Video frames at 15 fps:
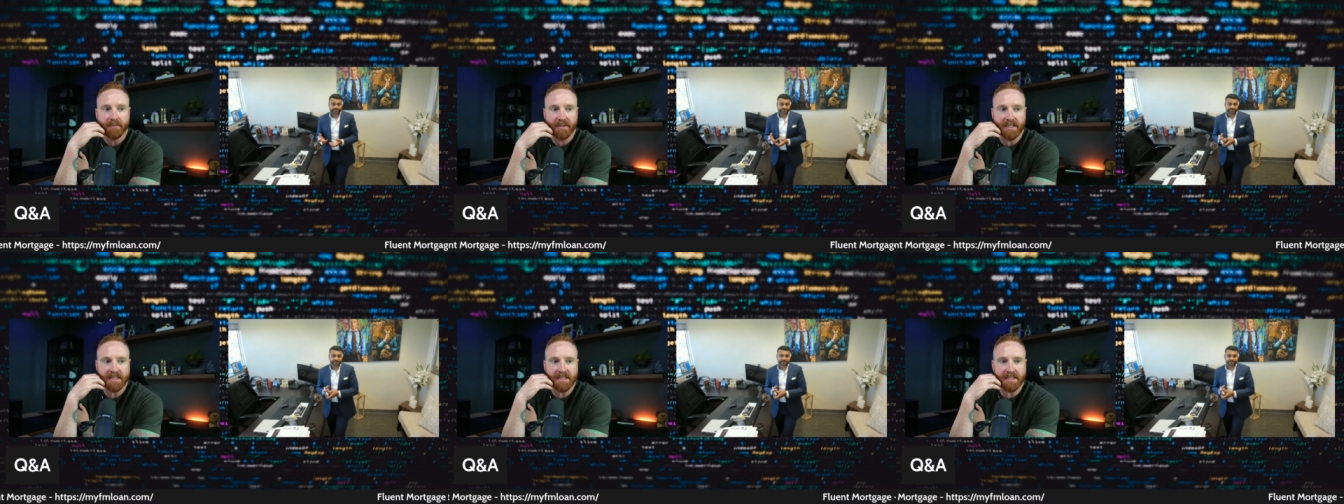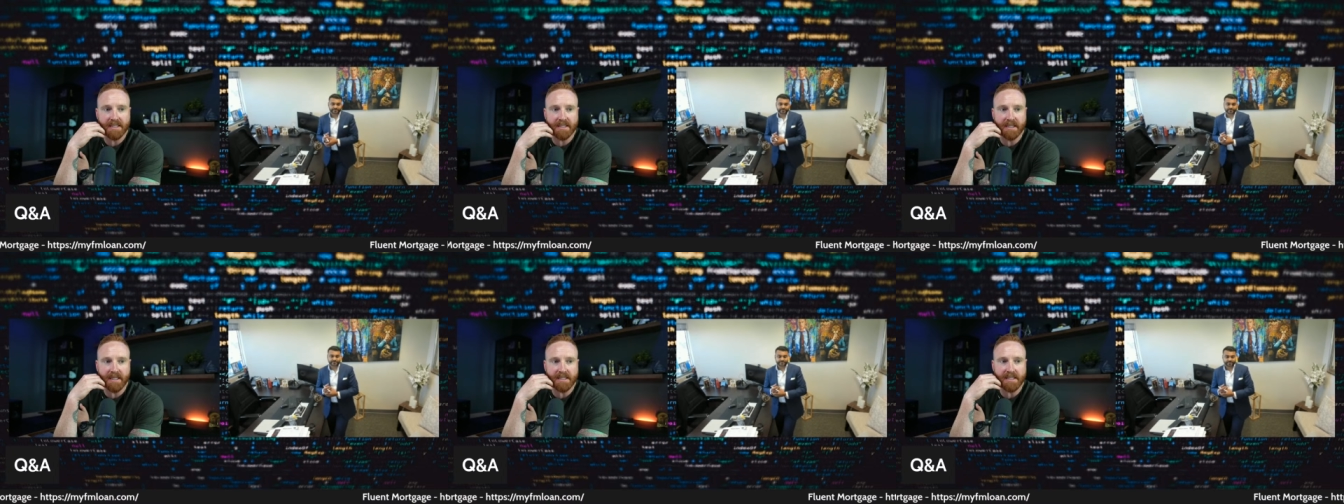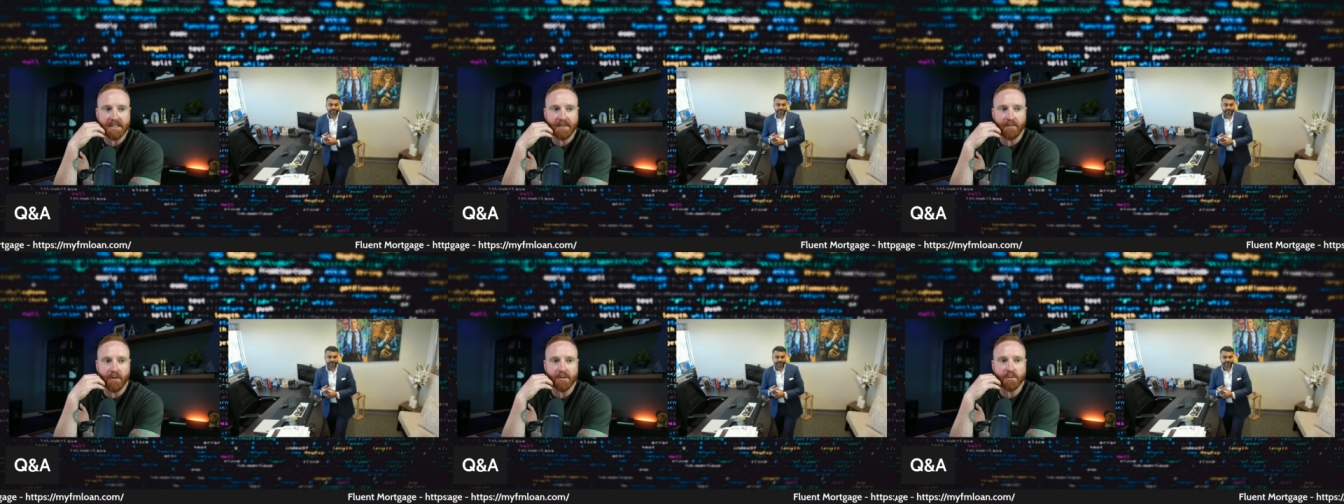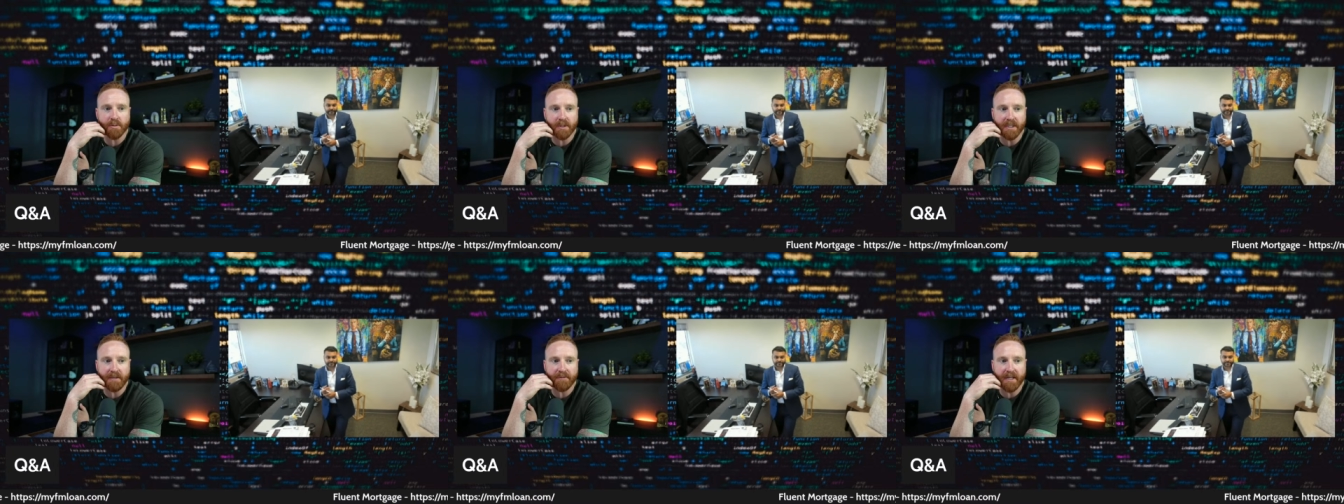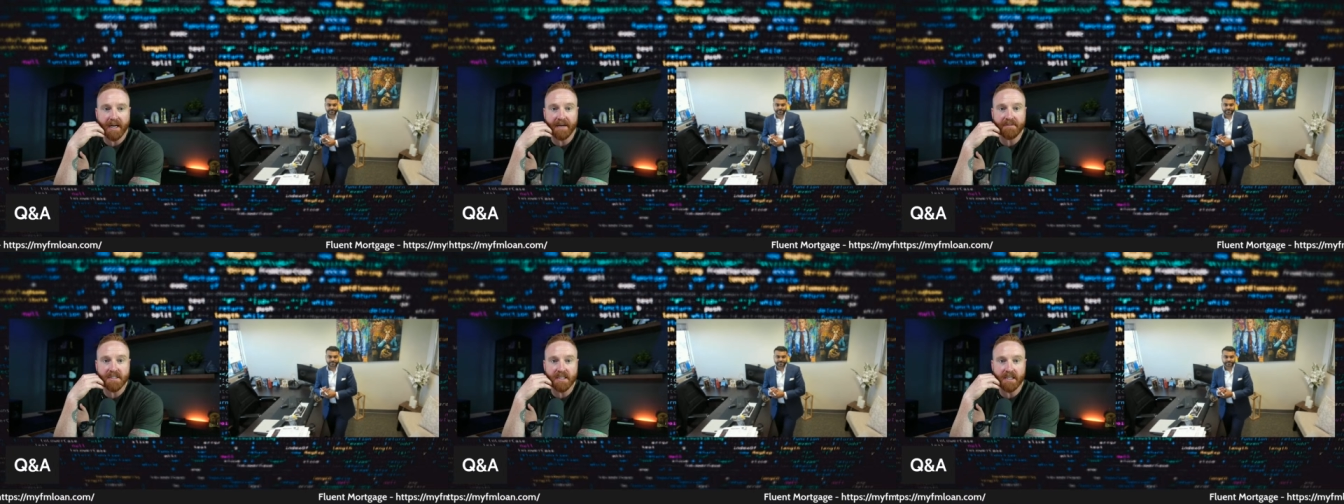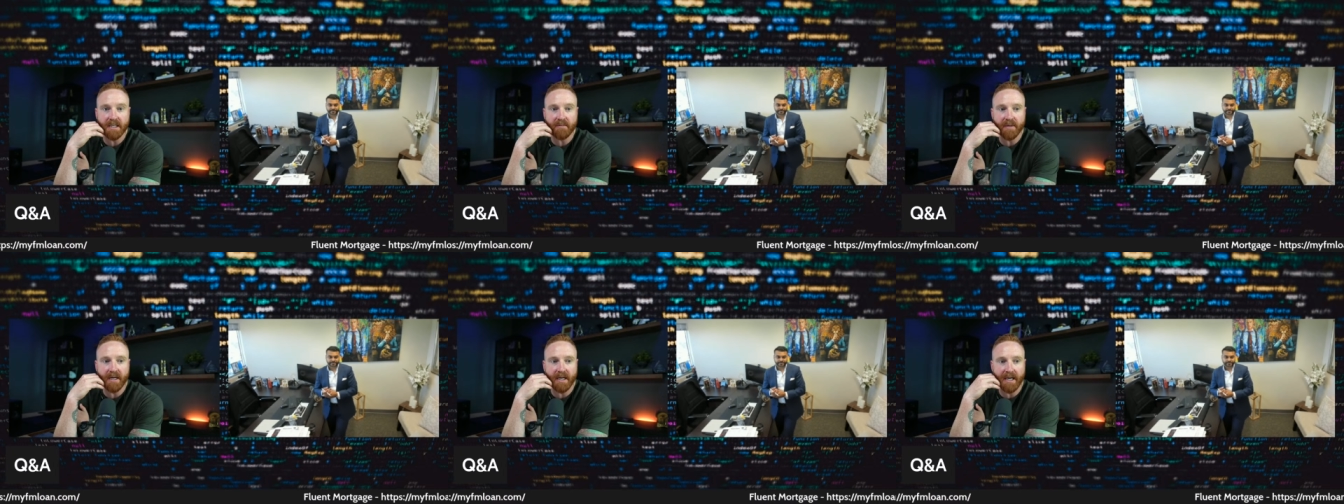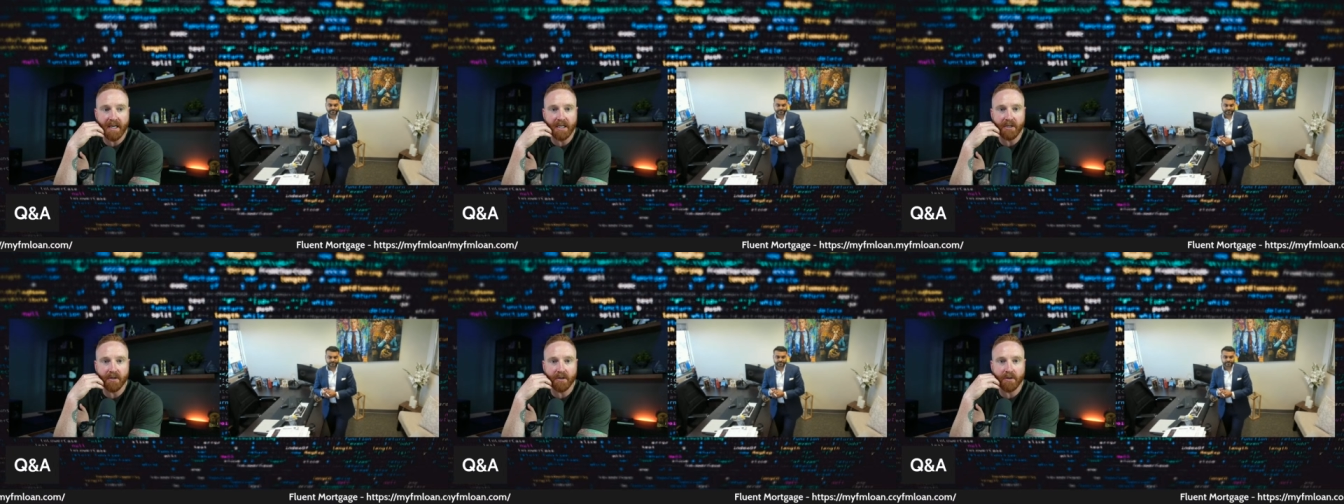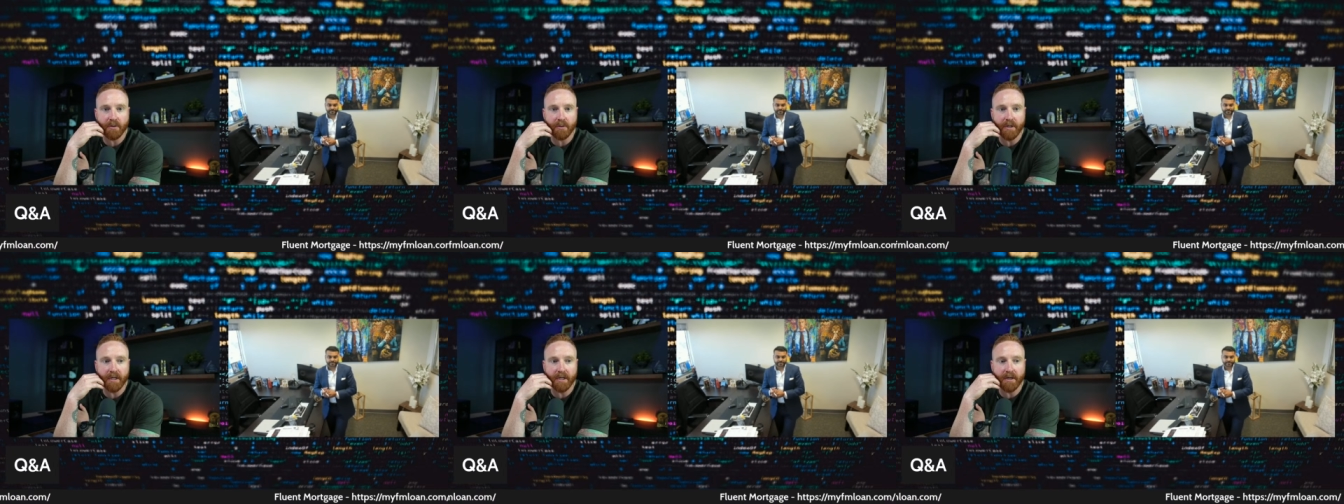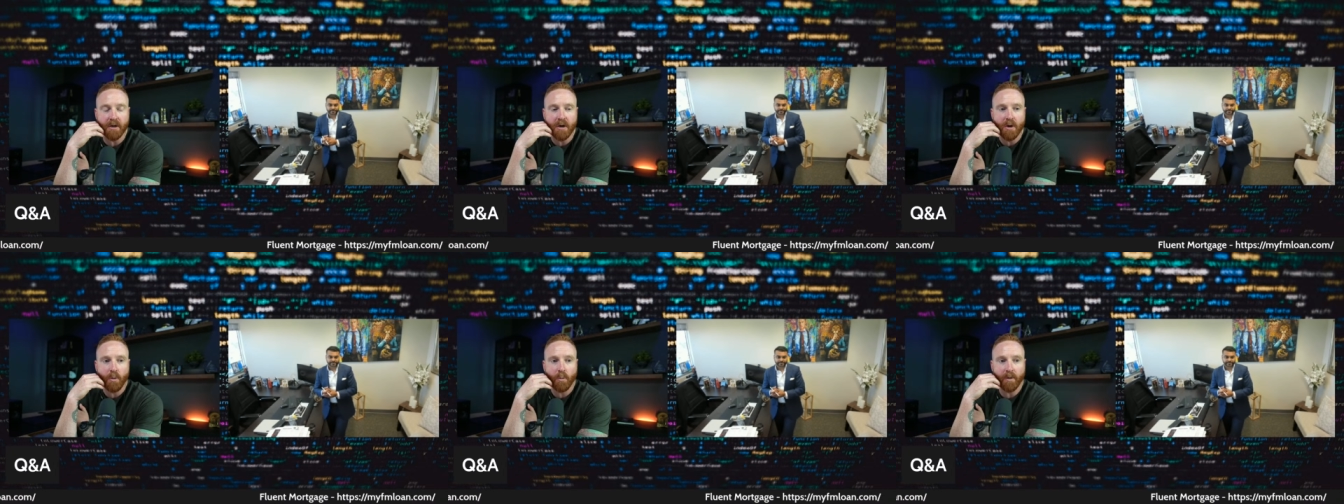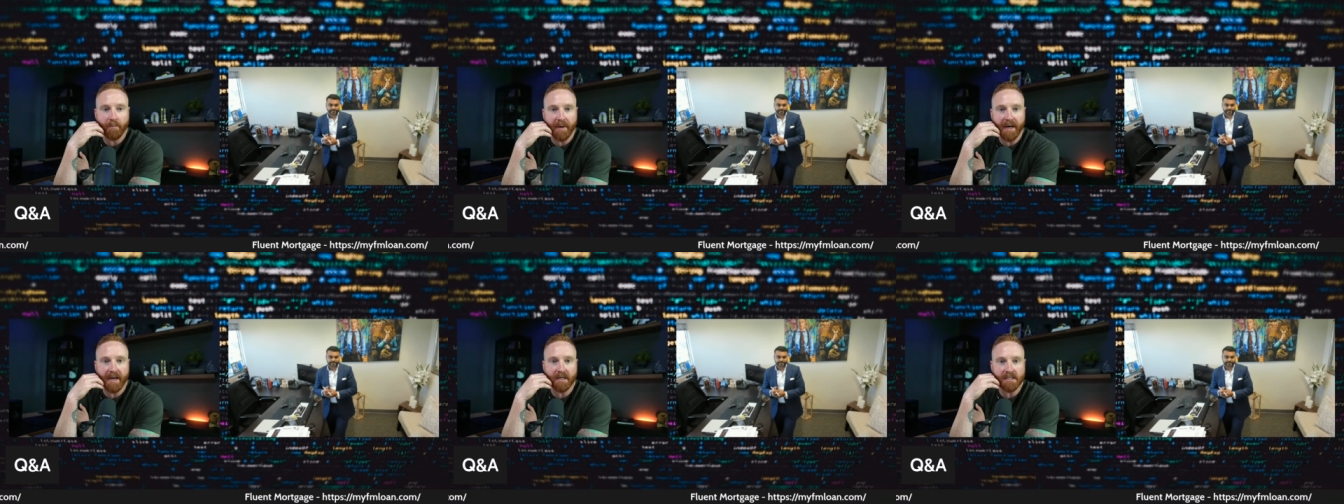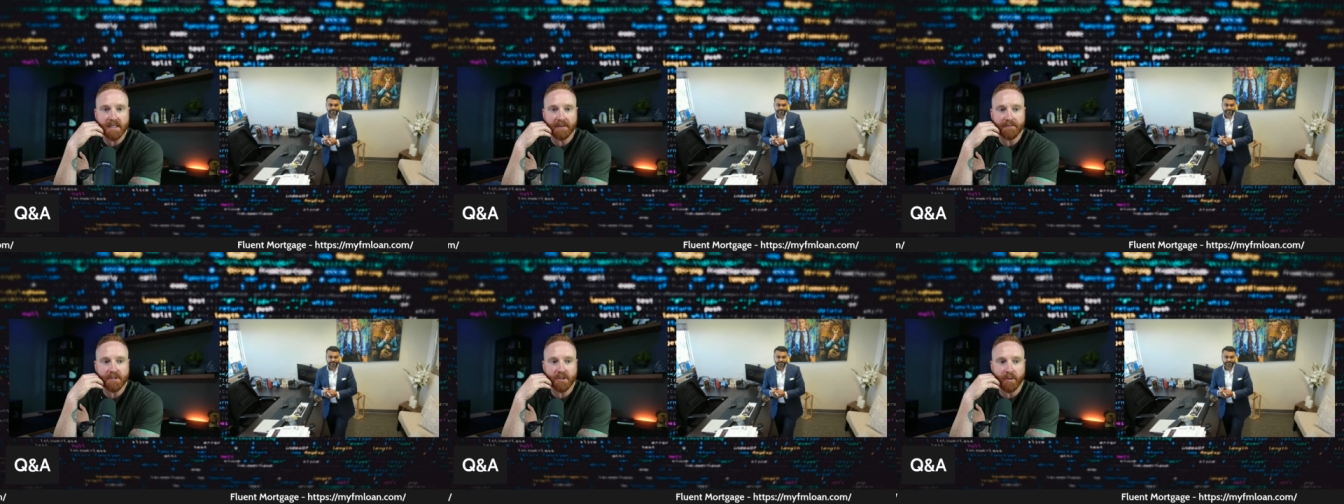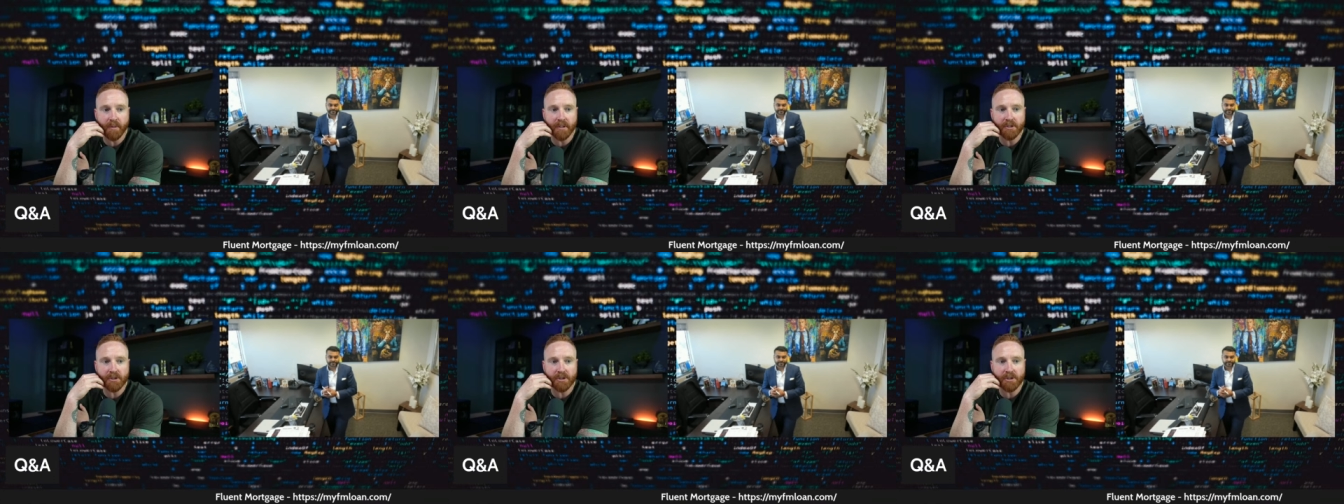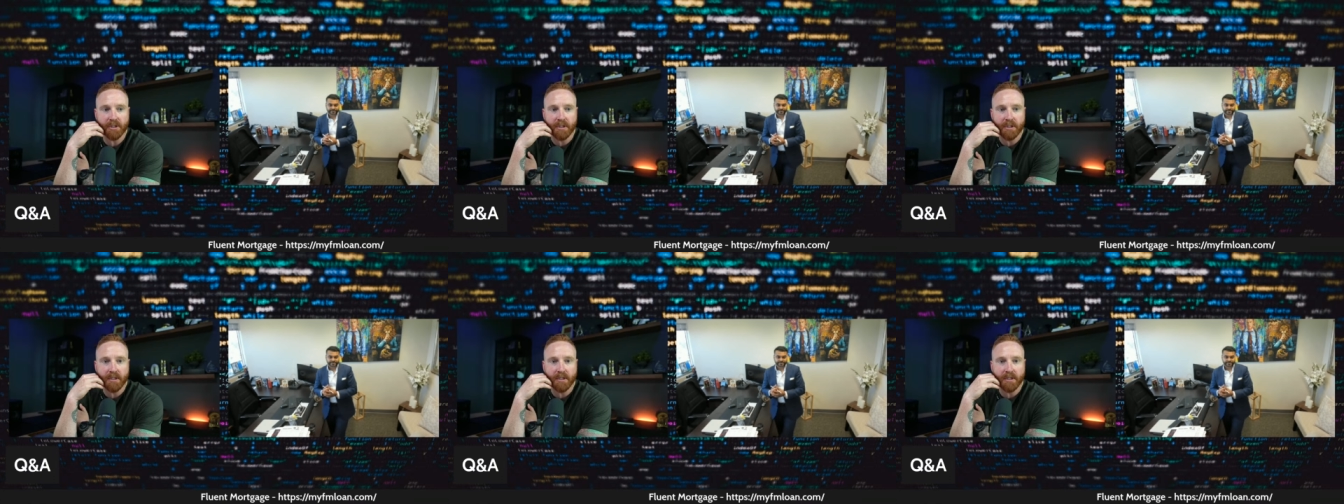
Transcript: But this is, this is the most relief that I've seen in my eight year career where buyers have so much